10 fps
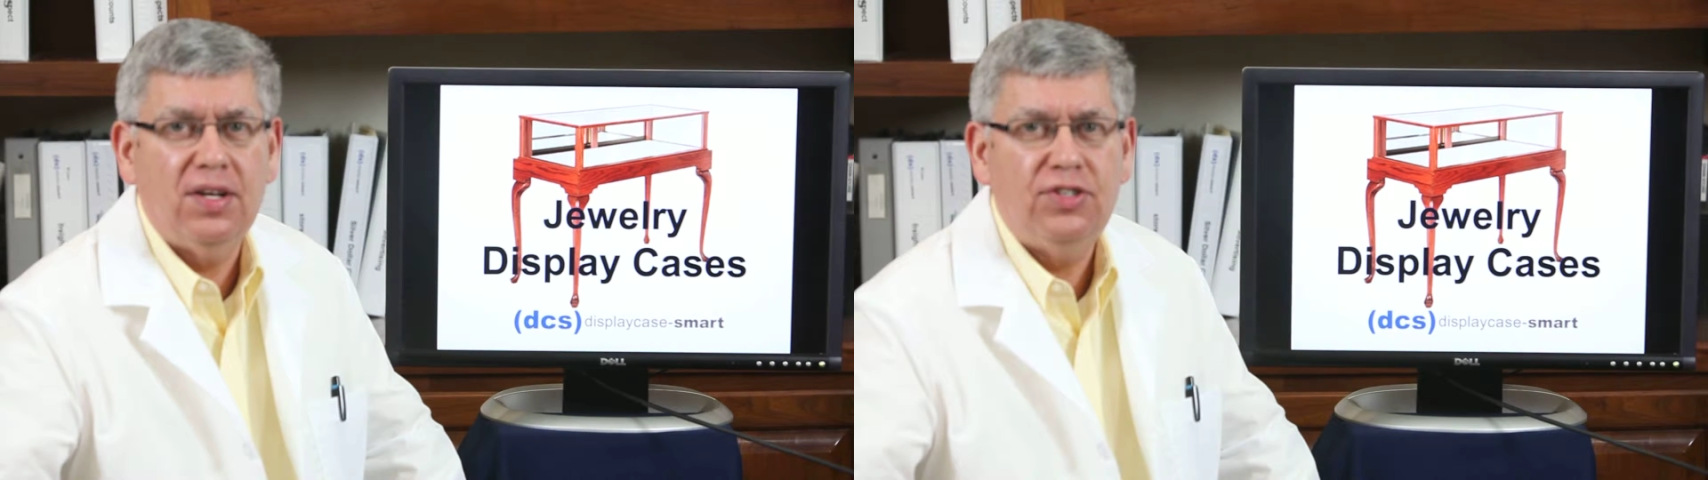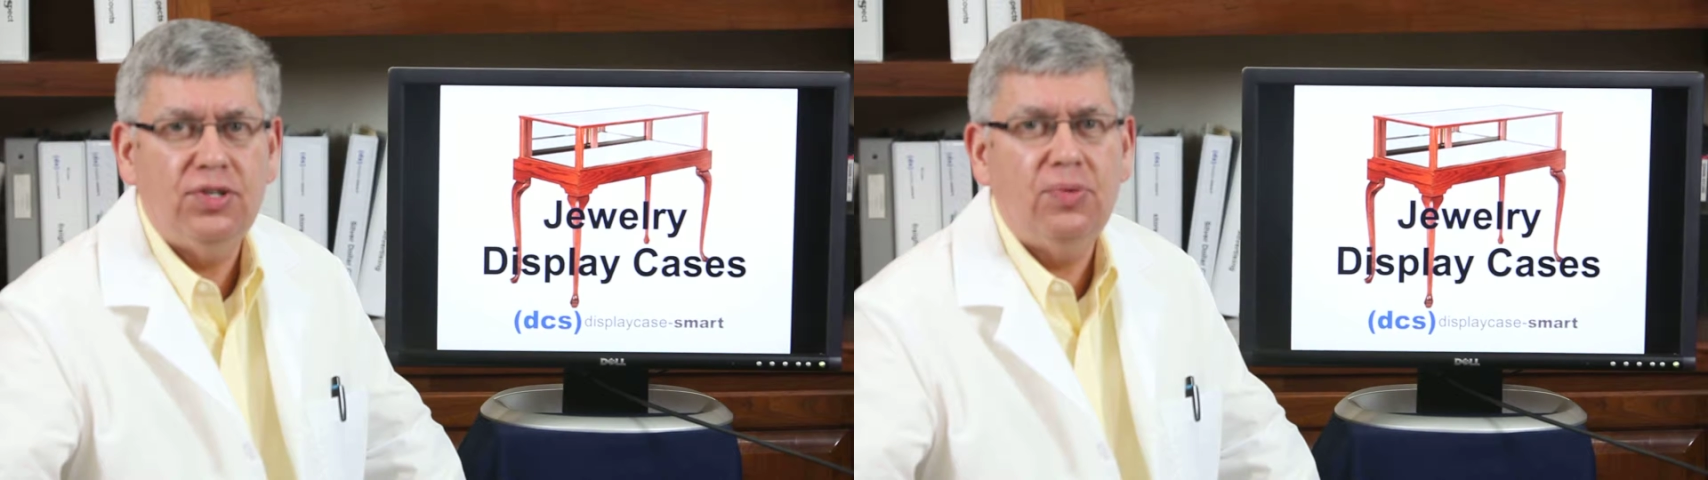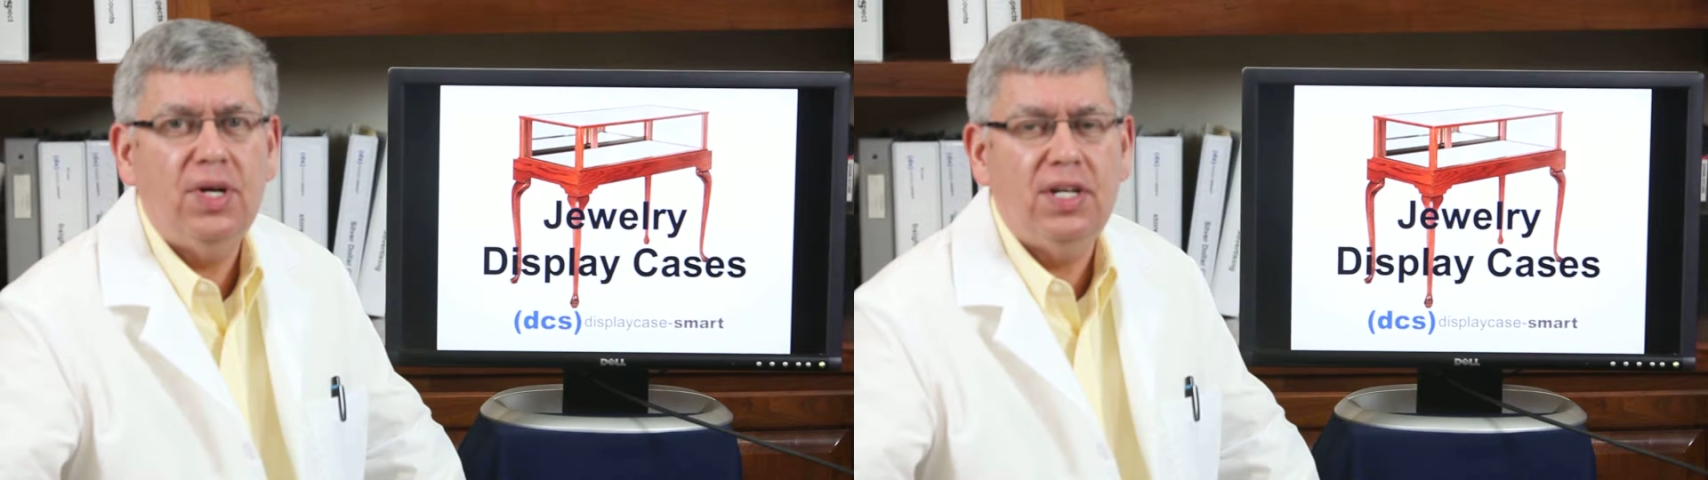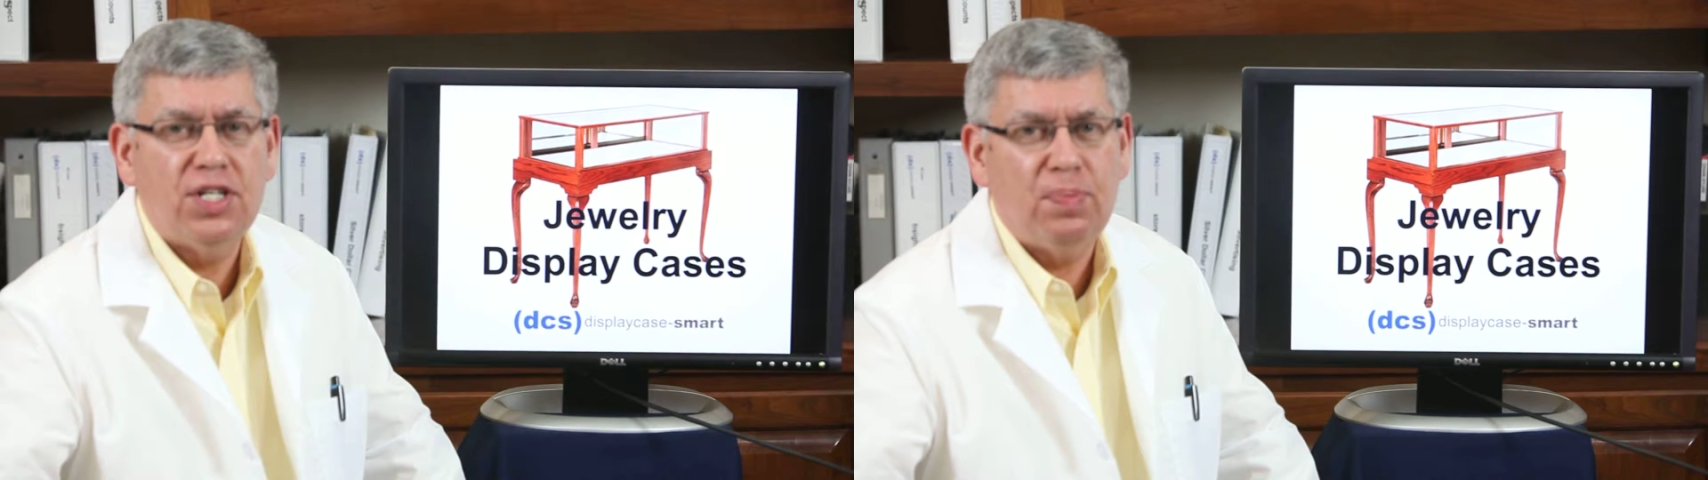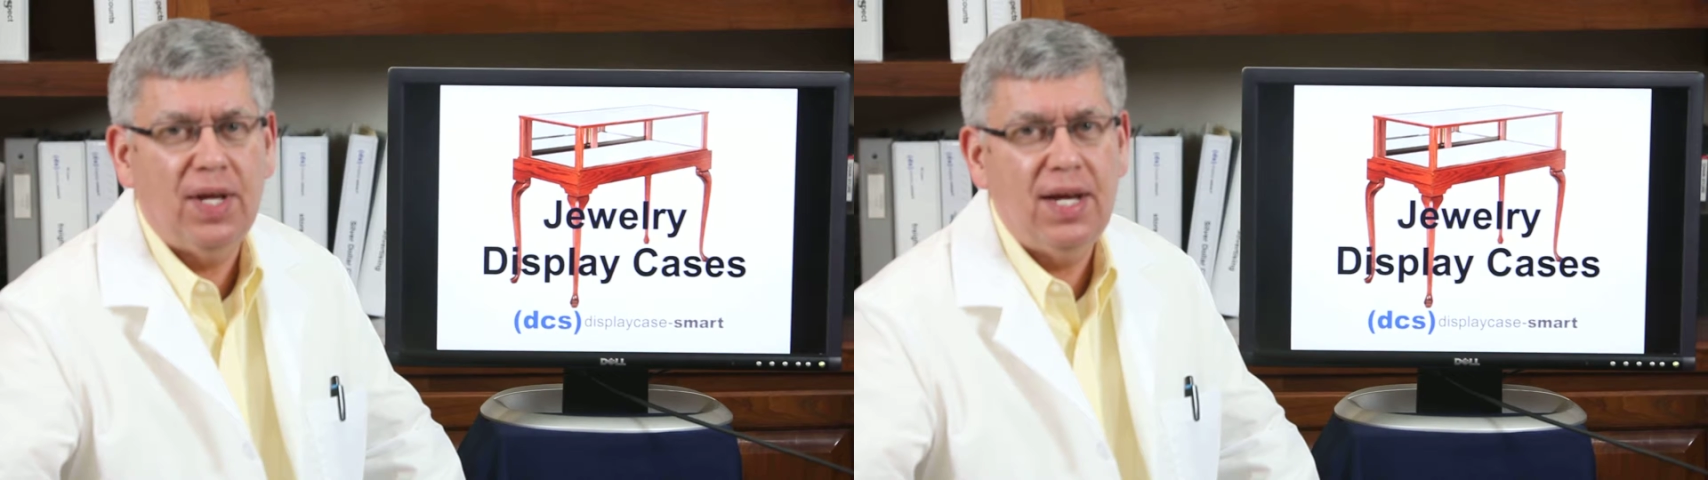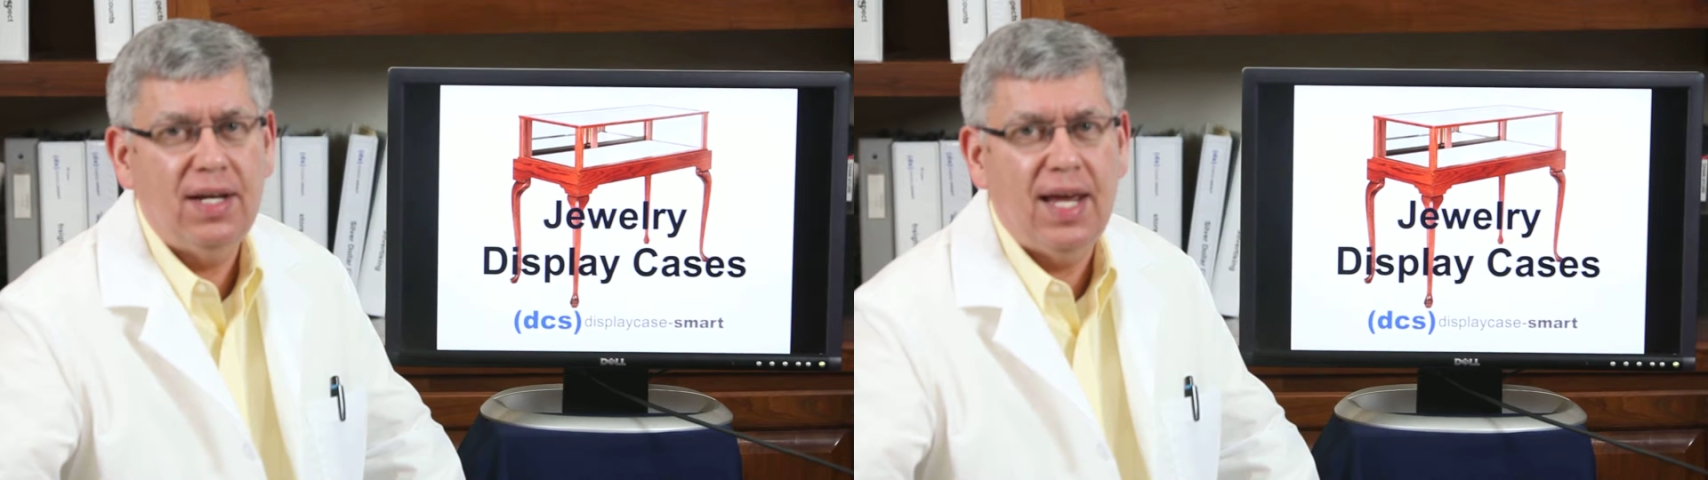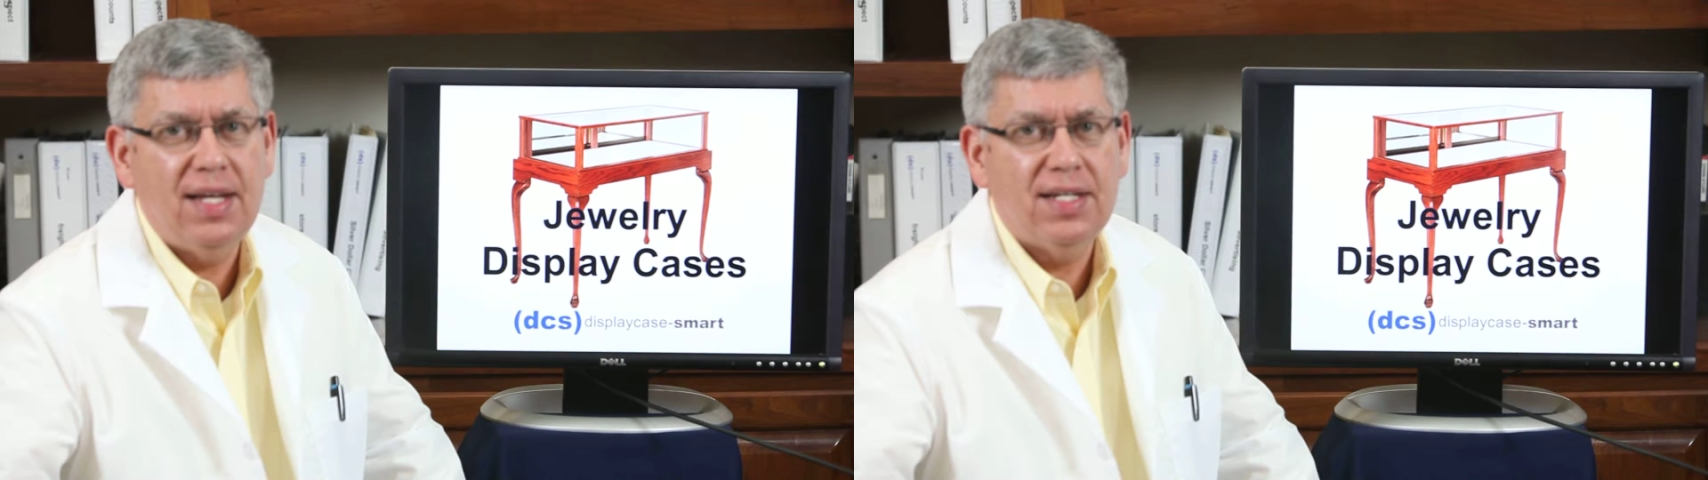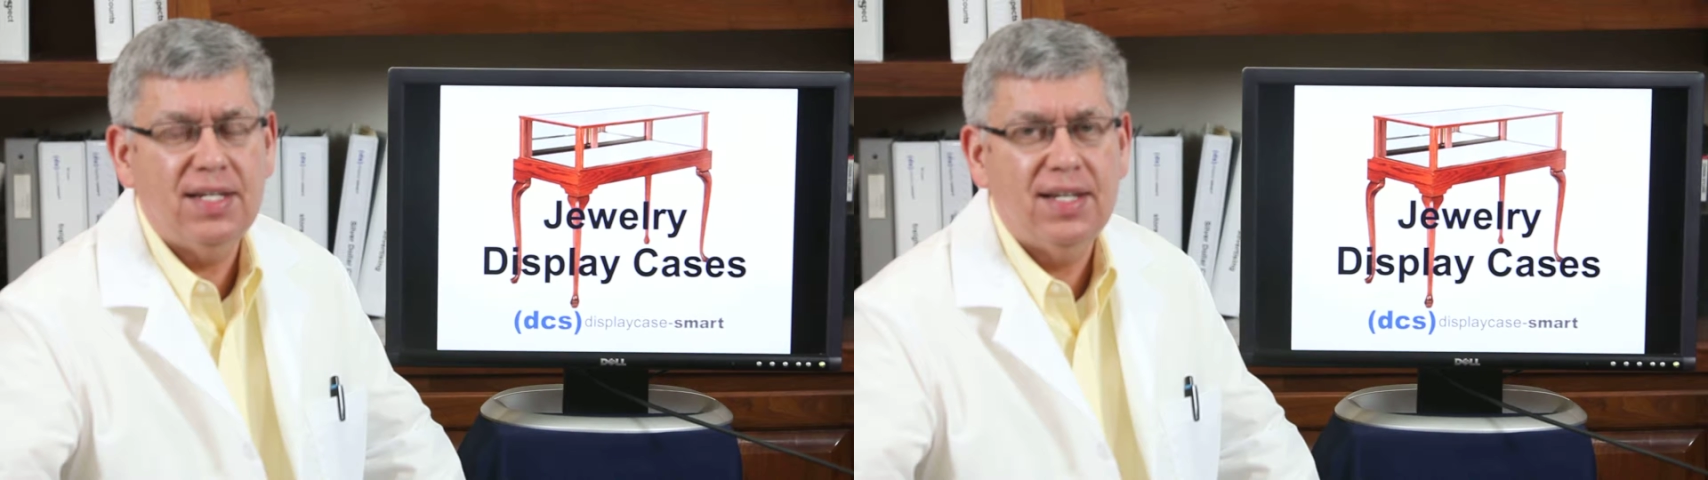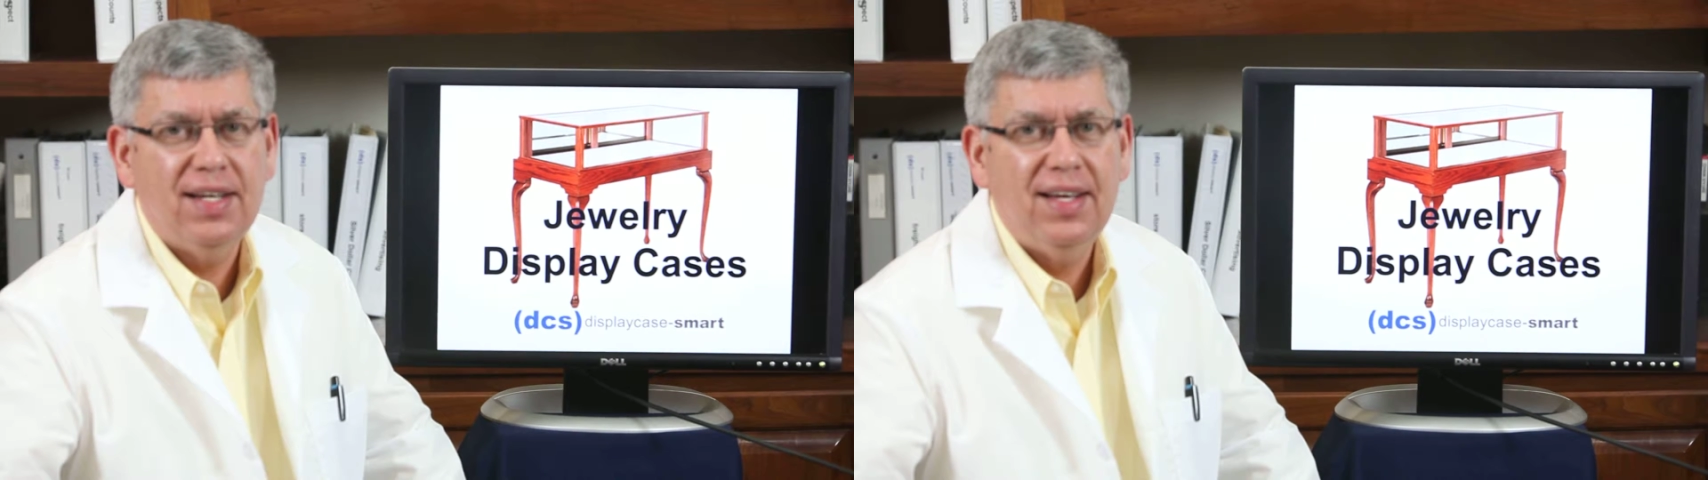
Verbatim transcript: jewelry display cases